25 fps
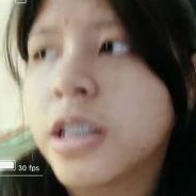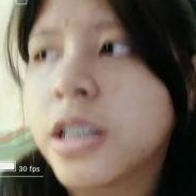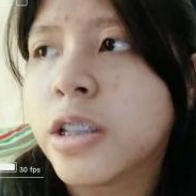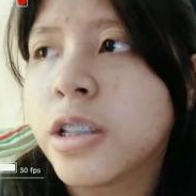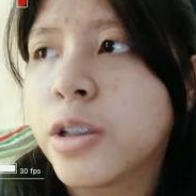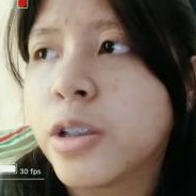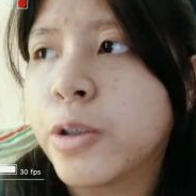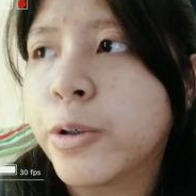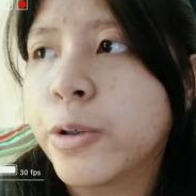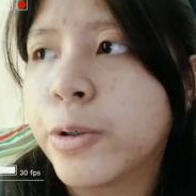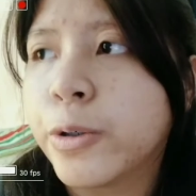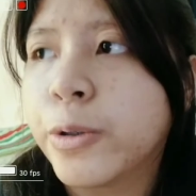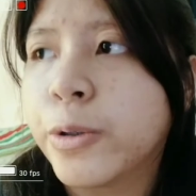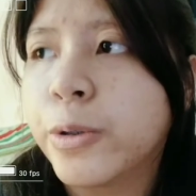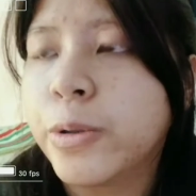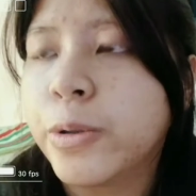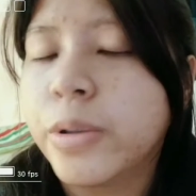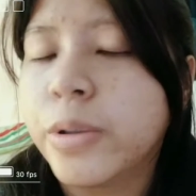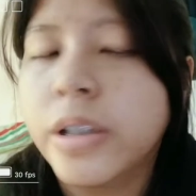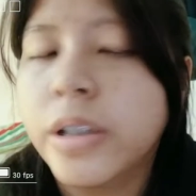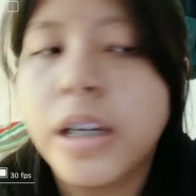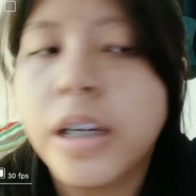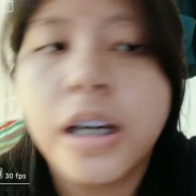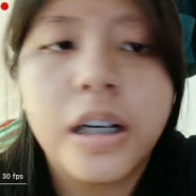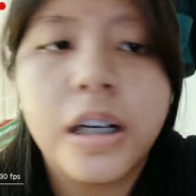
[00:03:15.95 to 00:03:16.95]
So,
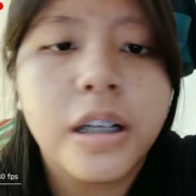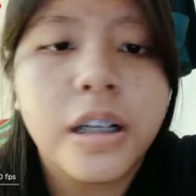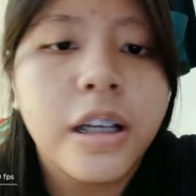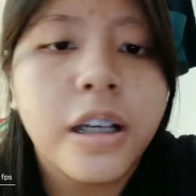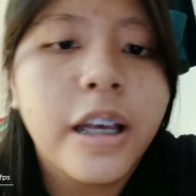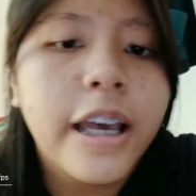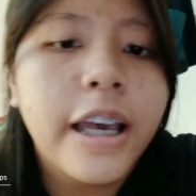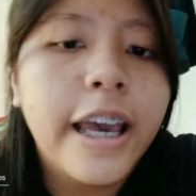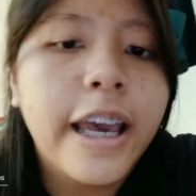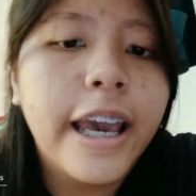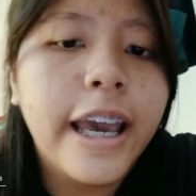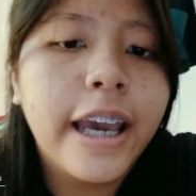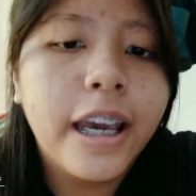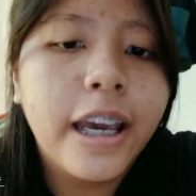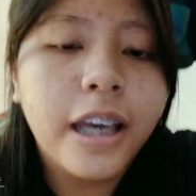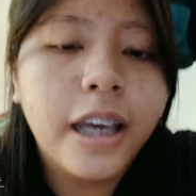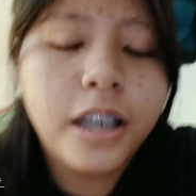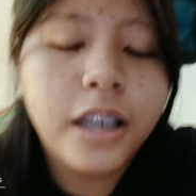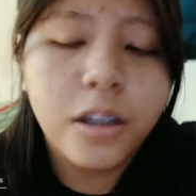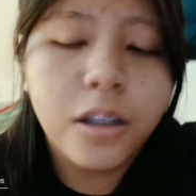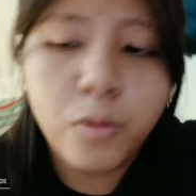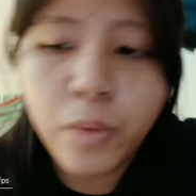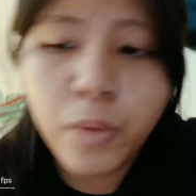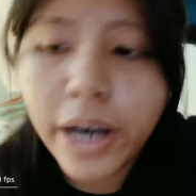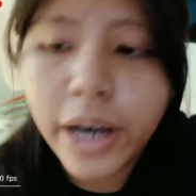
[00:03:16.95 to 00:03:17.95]
yeah.
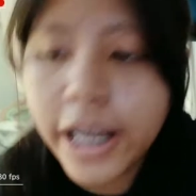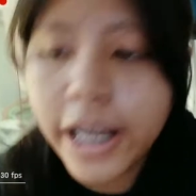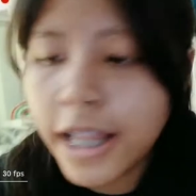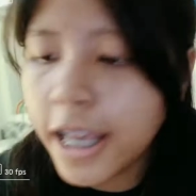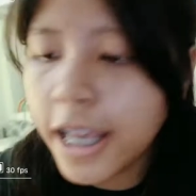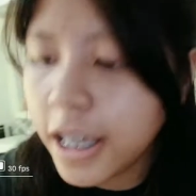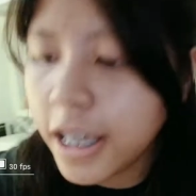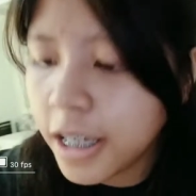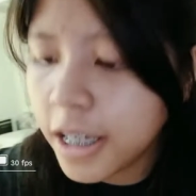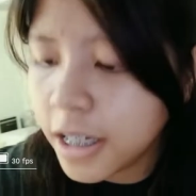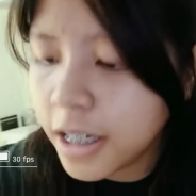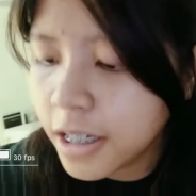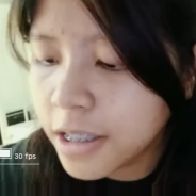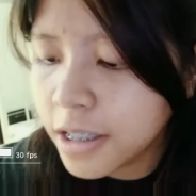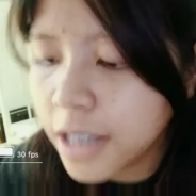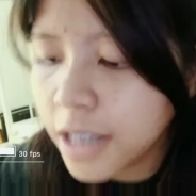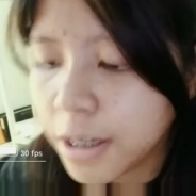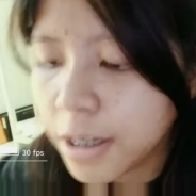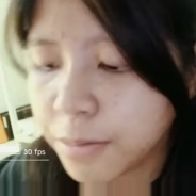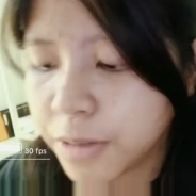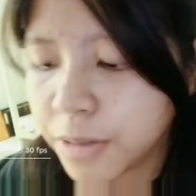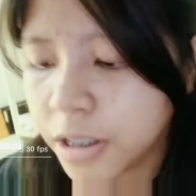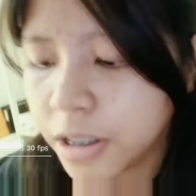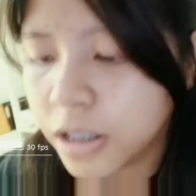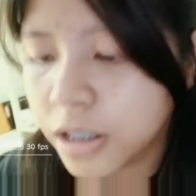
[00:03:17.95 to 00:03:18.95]
And while I eat, I'm